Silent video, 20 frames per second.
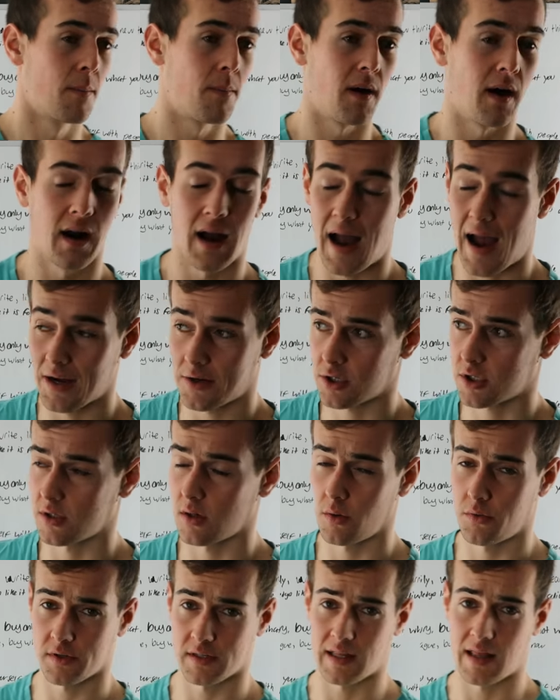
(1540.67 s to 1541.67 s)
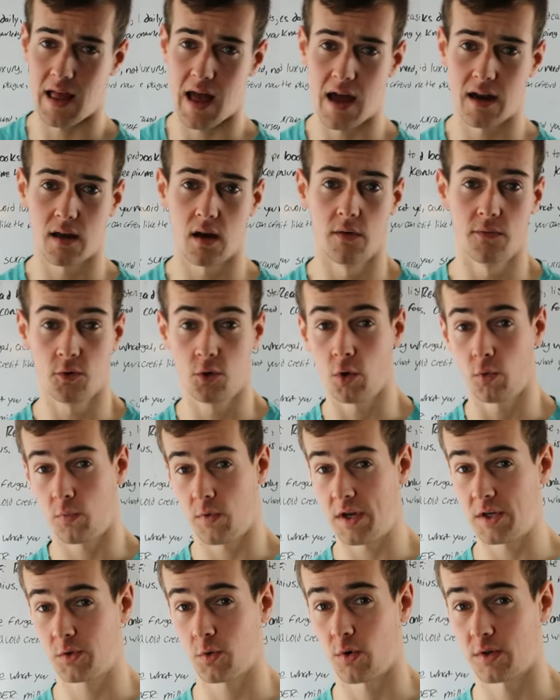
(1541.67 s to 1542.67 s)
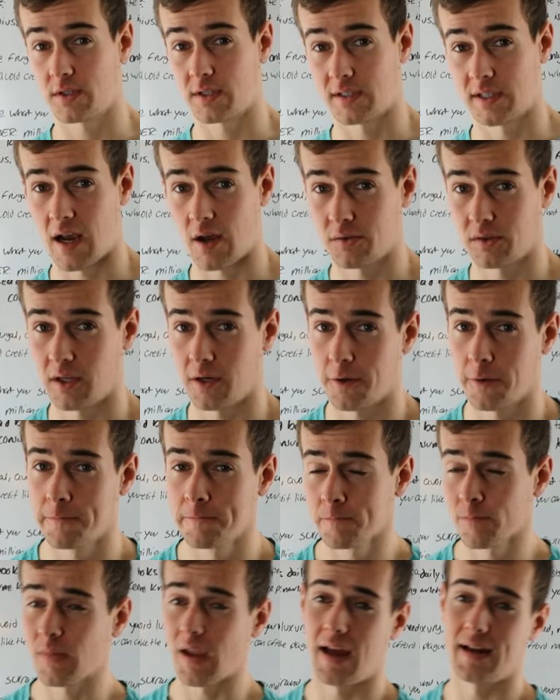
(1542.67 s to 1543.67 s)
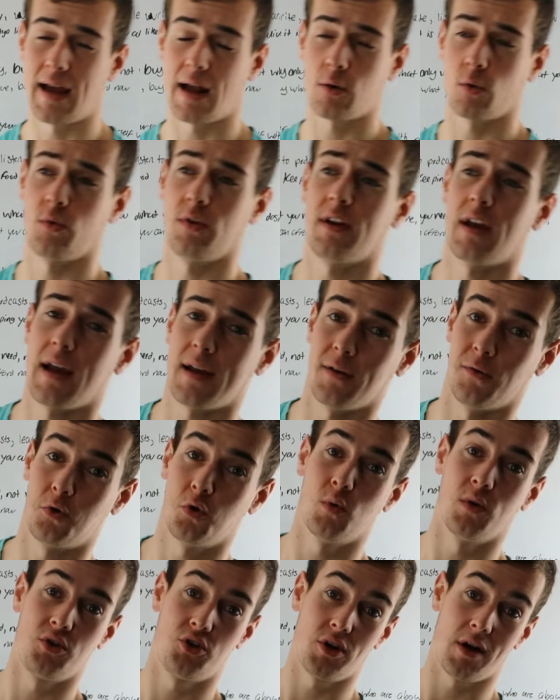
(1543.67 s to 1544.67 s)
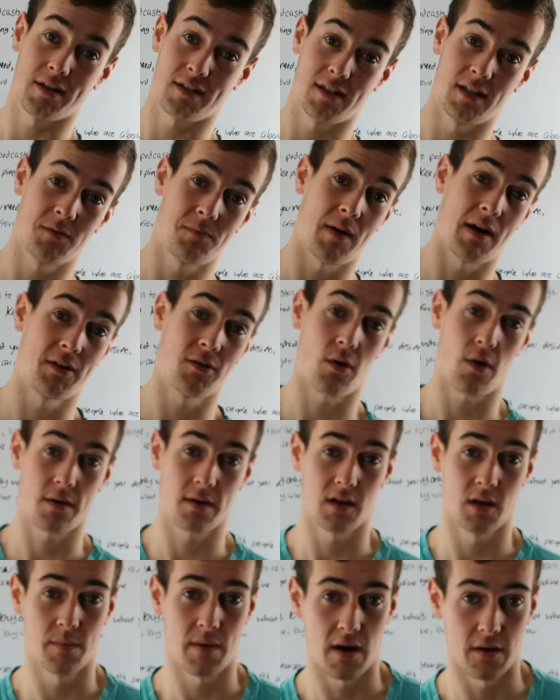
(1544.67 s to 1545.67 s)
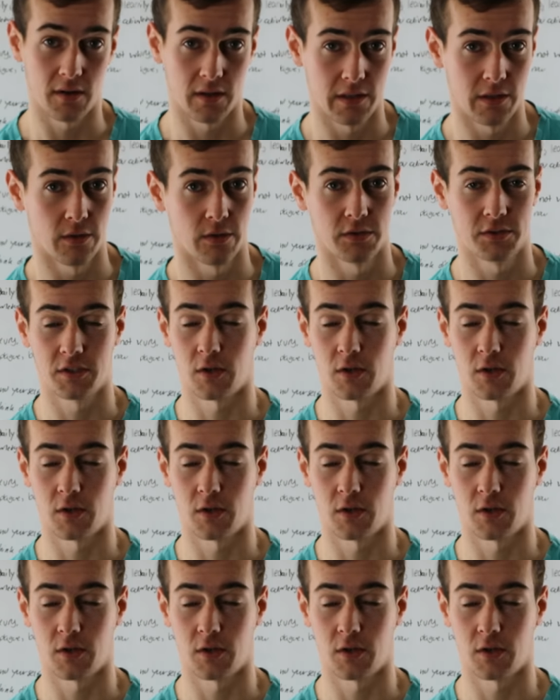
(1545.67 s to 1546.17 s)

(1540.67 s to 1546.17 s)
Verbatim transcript: But I just know there's a lot of good resources out there, and I don't think I can do it justice by talking about it here.